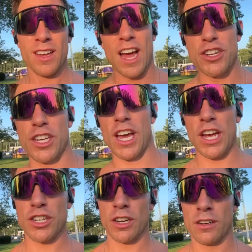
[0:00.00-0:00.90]

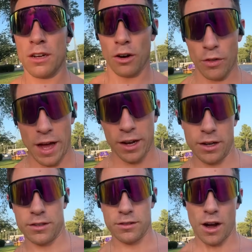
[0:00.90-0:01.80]
education, all that
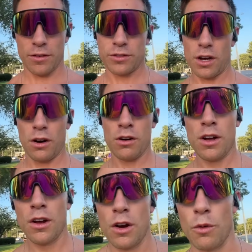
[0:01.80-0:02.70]
good stuff. So
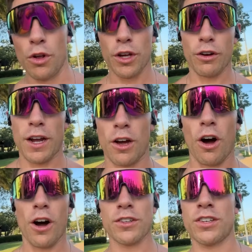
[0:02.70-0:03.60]
really great
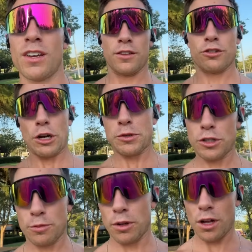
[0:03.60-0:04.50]
cause.
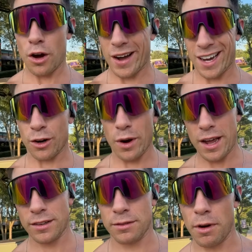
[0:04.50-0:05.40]
Descriptions below. I got to
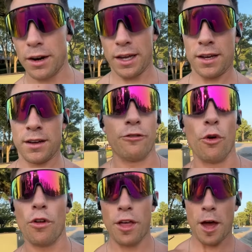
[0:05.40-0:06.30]
raise money
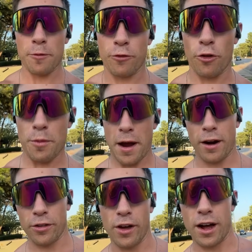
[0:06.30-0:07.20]
for them for the
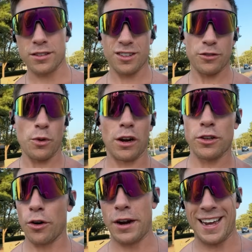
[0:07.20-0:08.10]
marathon. So if you want to
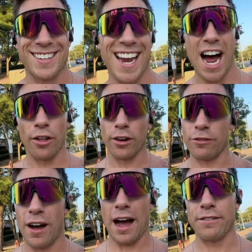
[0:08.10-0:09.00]
donate $1,
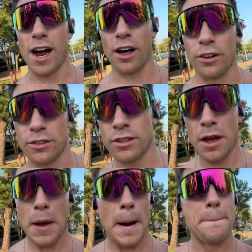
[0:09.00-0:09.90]
$5,
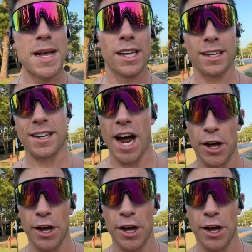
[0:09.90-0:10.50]
$1 million,